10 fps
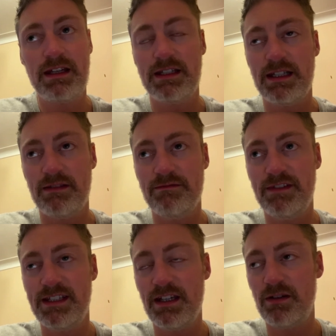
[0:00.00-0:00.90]
is it
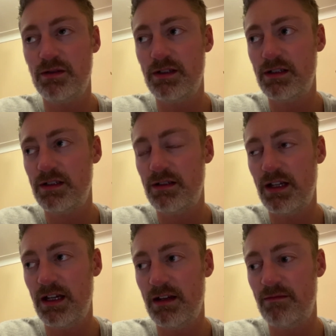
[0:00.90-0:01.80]
Inviso?
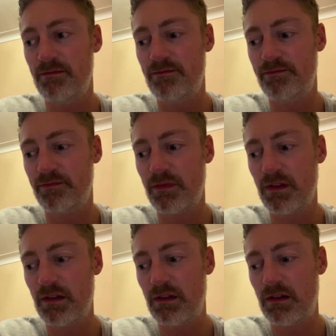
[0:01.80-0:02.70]

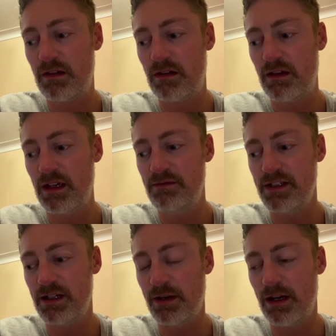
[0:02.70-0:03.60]

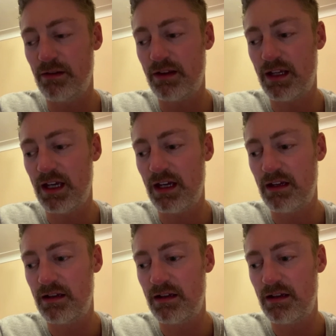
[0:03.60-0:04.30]
Inviso Healthcare.